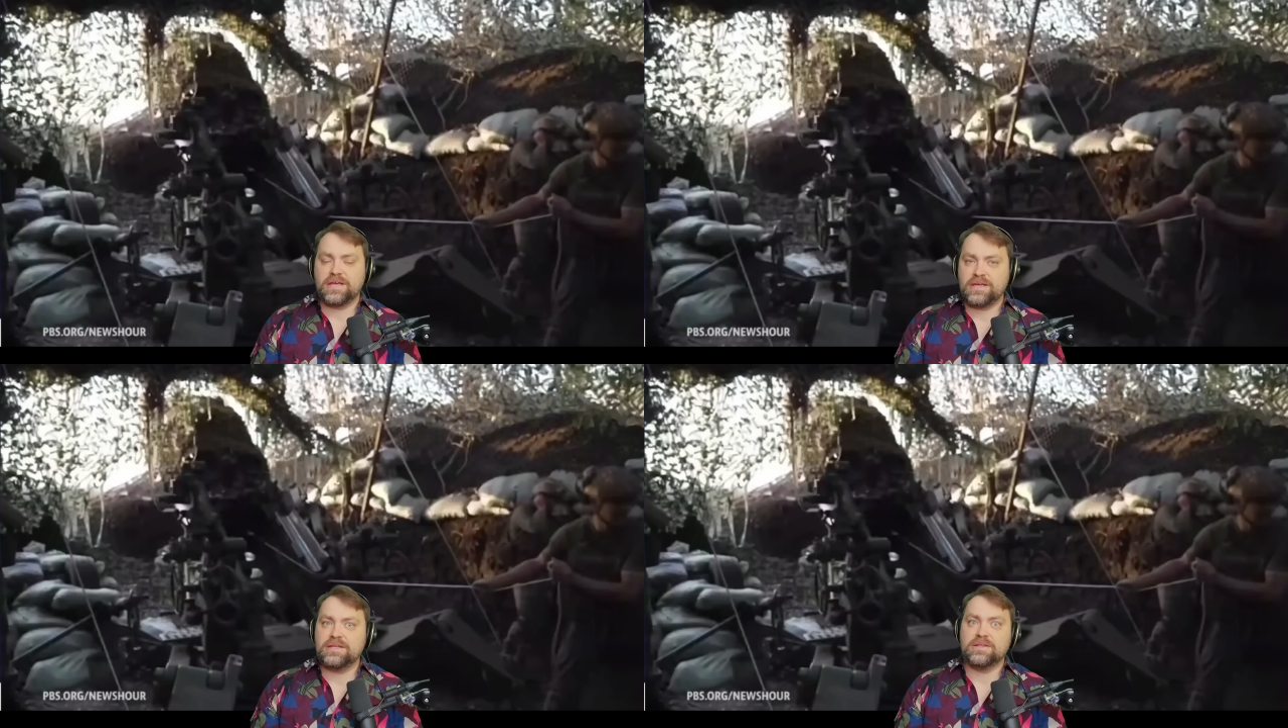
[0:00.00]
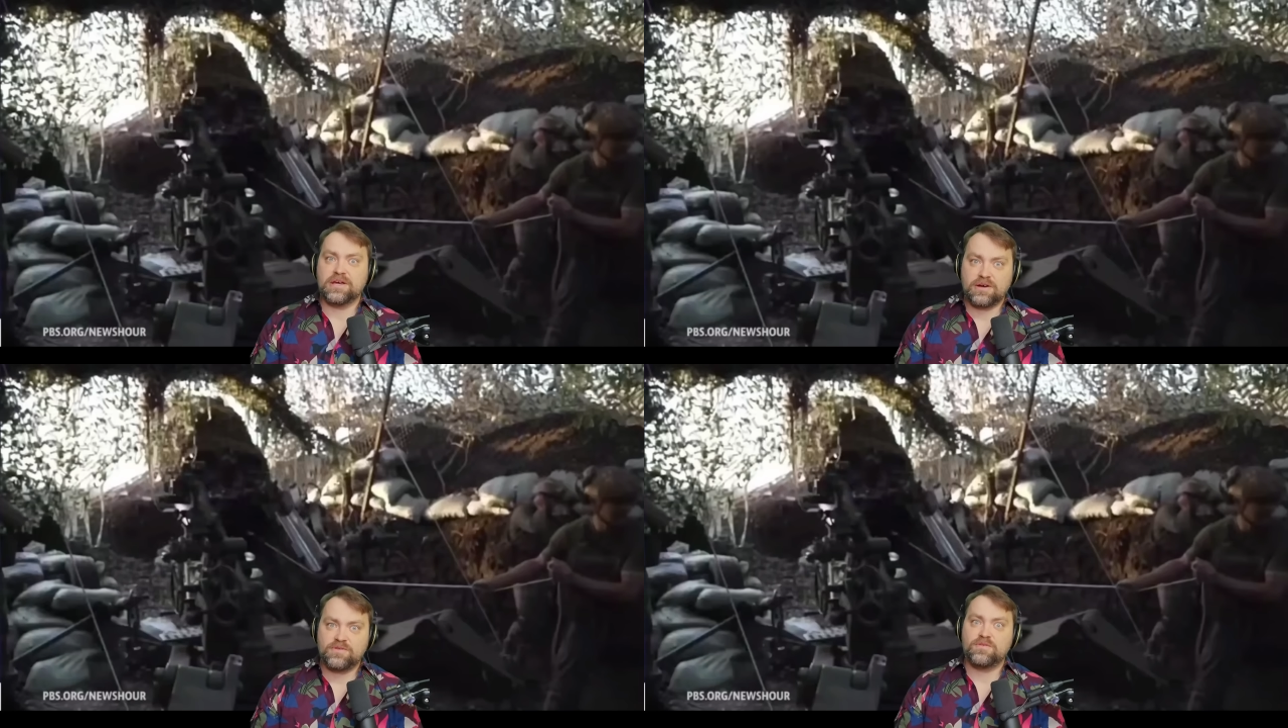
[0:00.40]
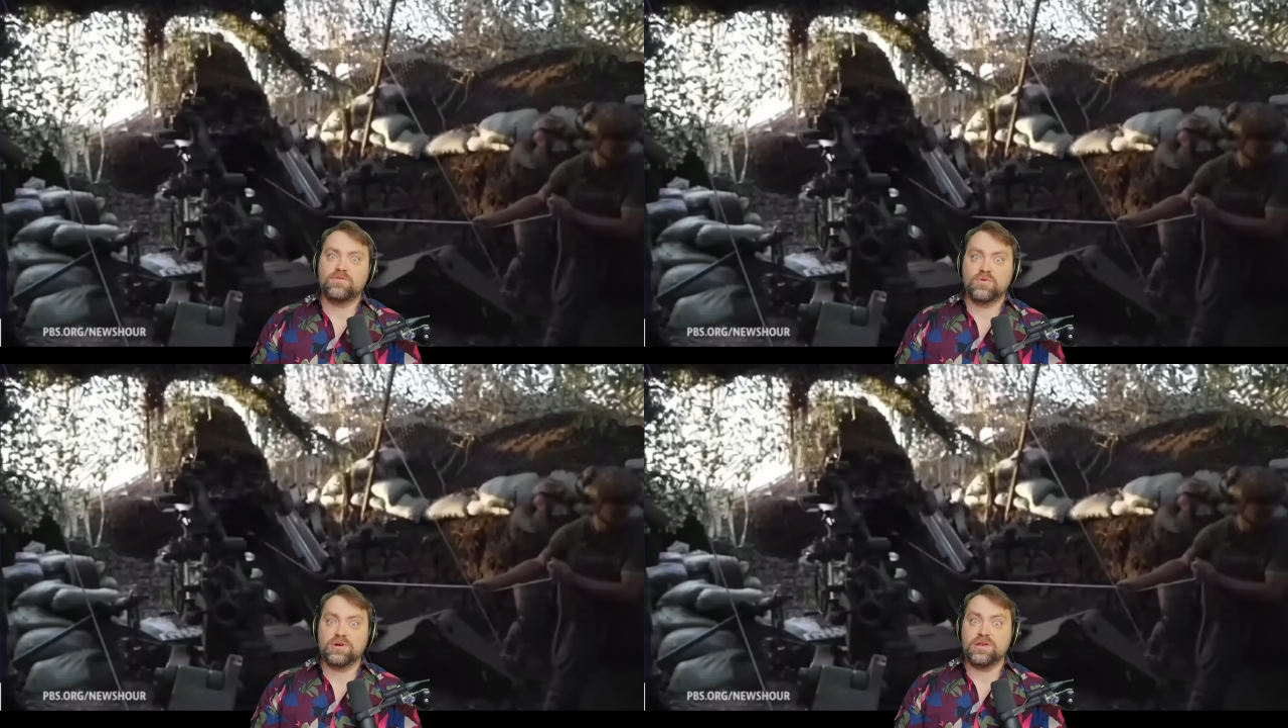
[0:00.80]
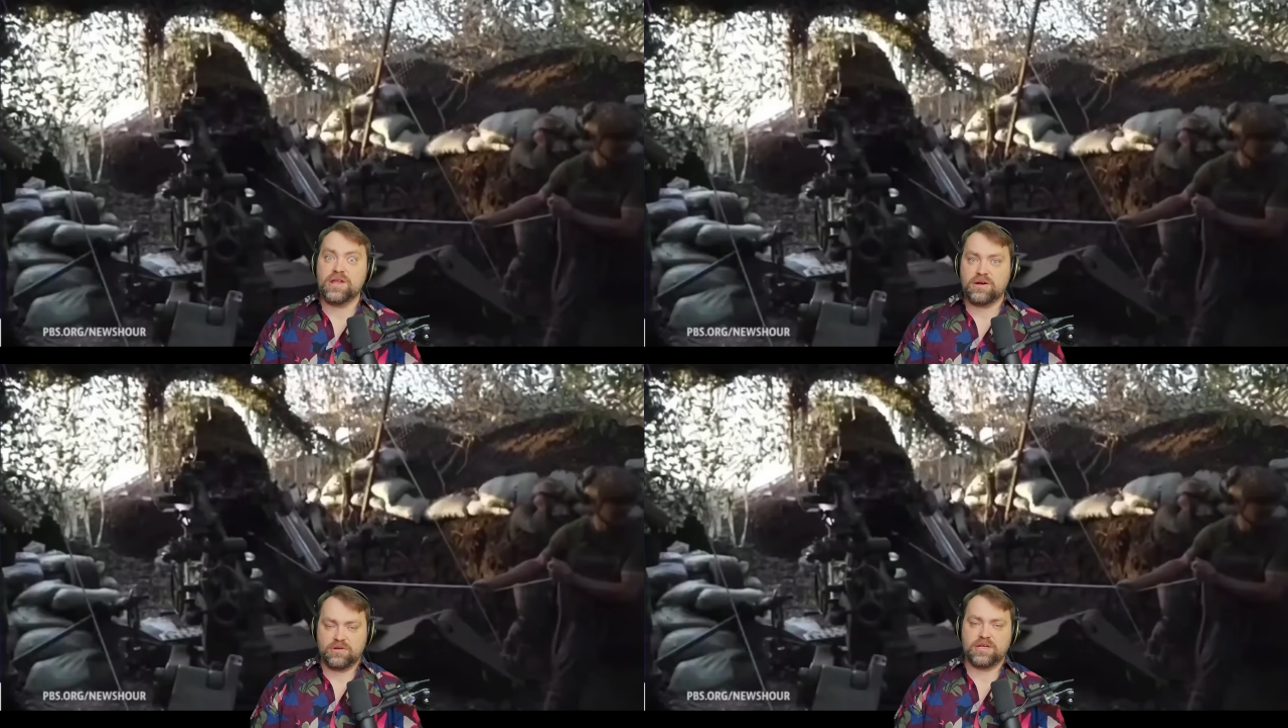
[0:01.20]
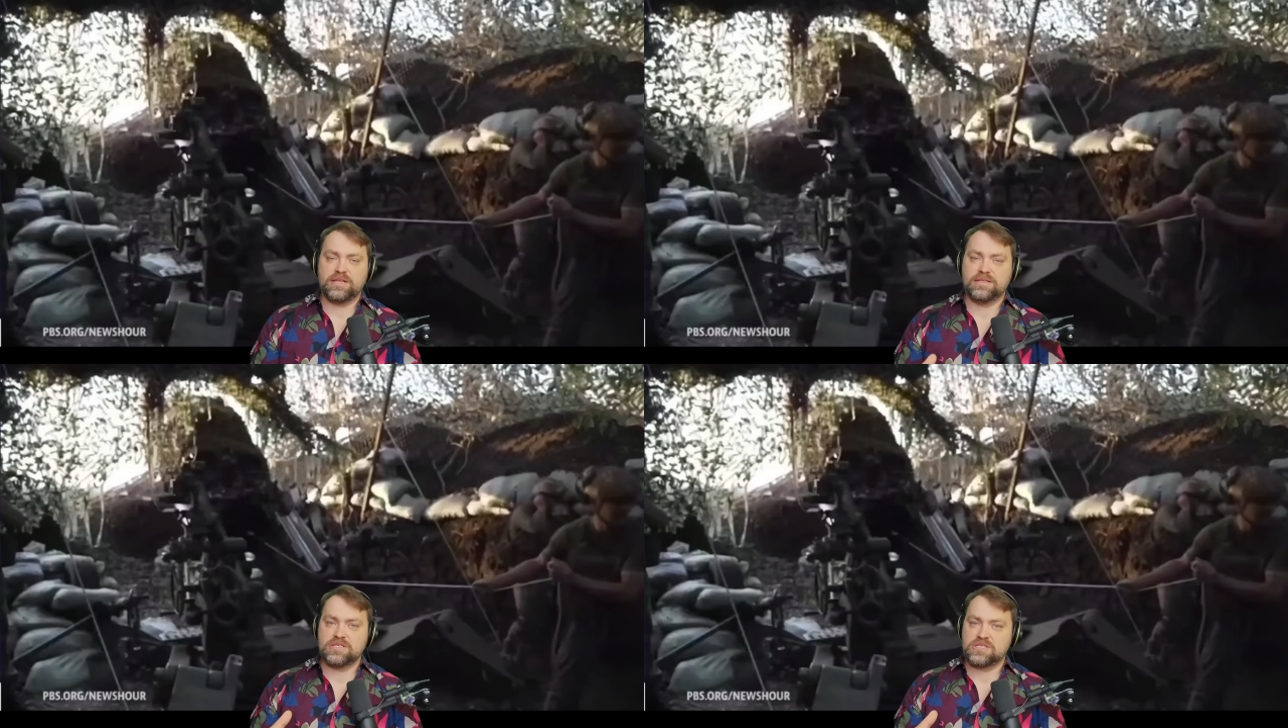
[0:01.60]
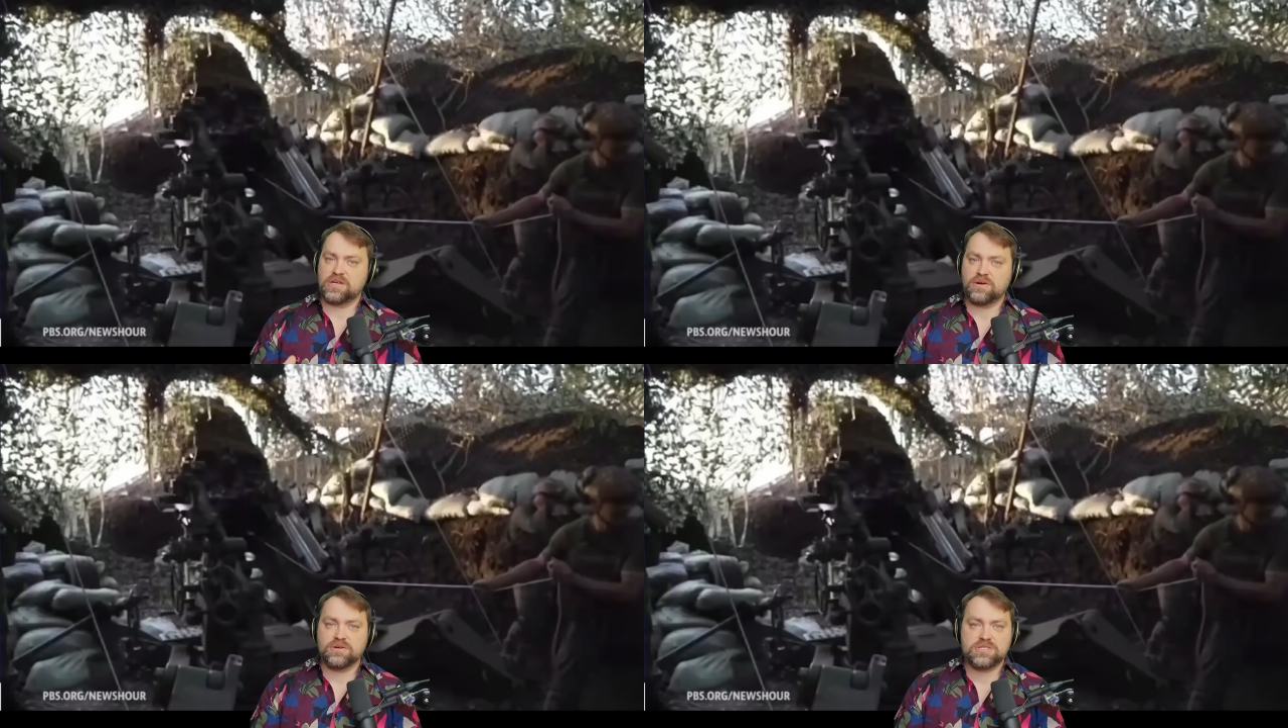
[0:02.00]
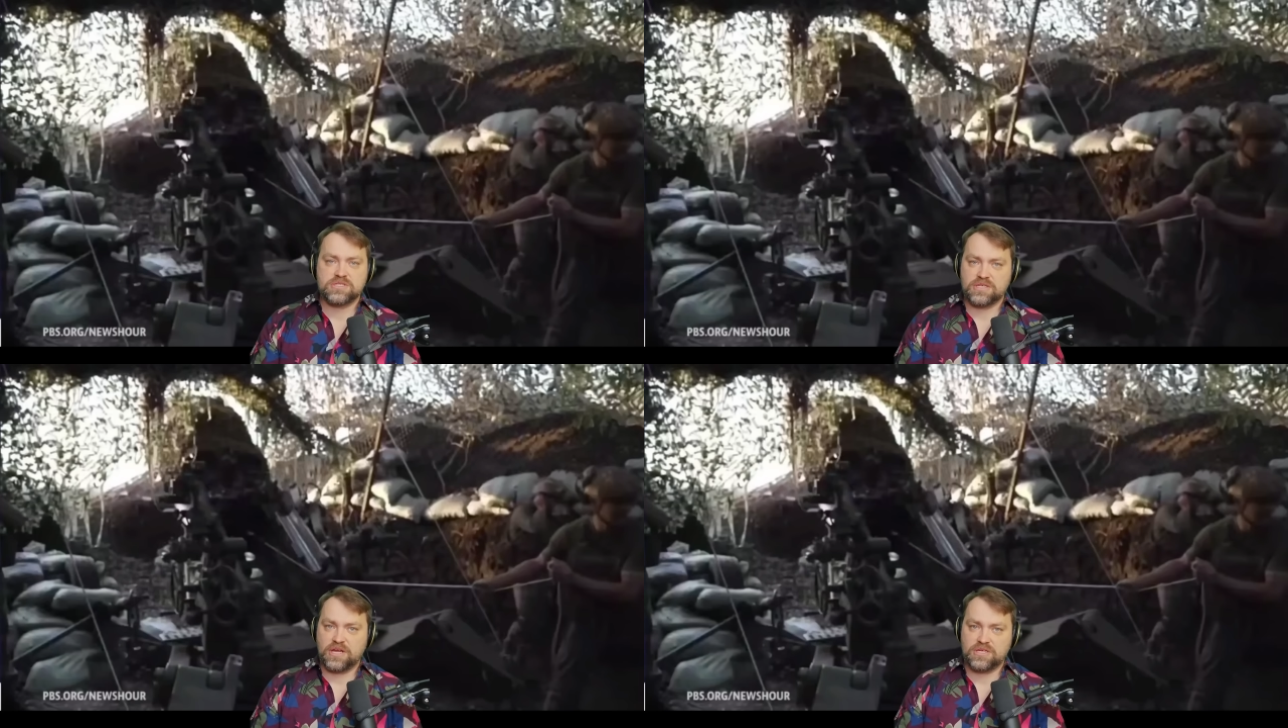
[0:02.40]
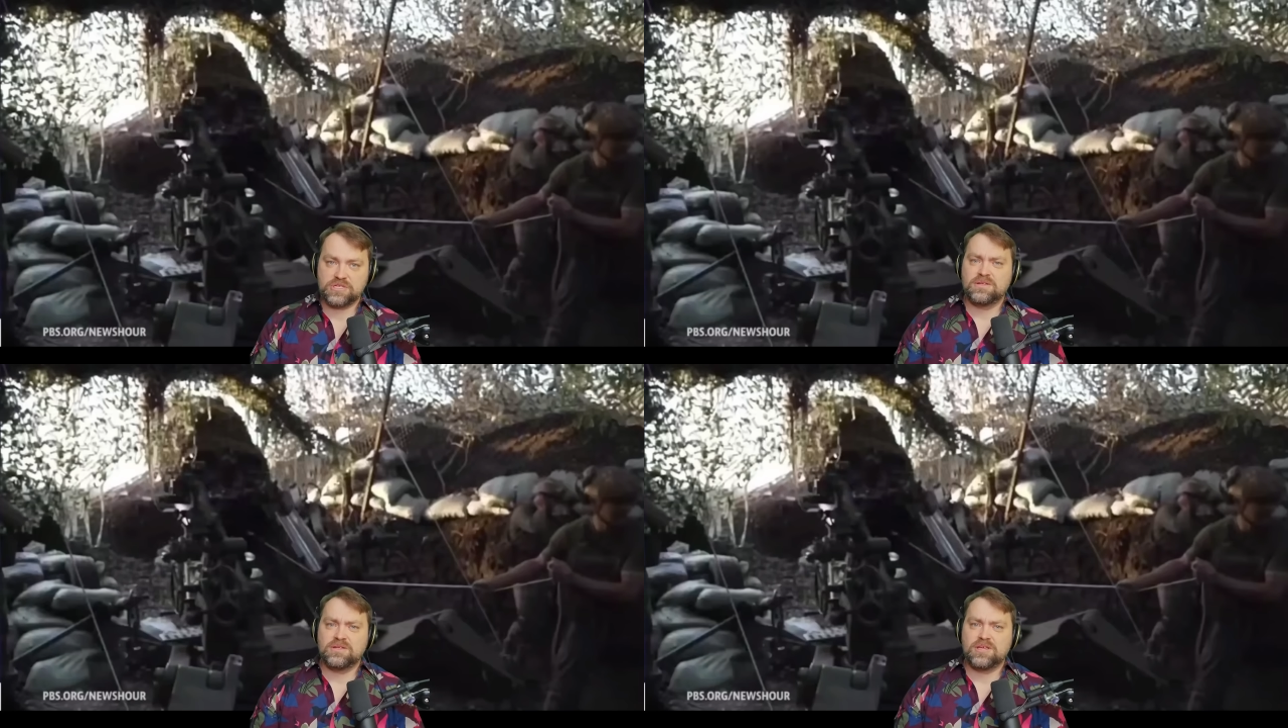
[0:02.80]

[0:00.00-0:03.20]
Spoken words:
enough for now at this current stage.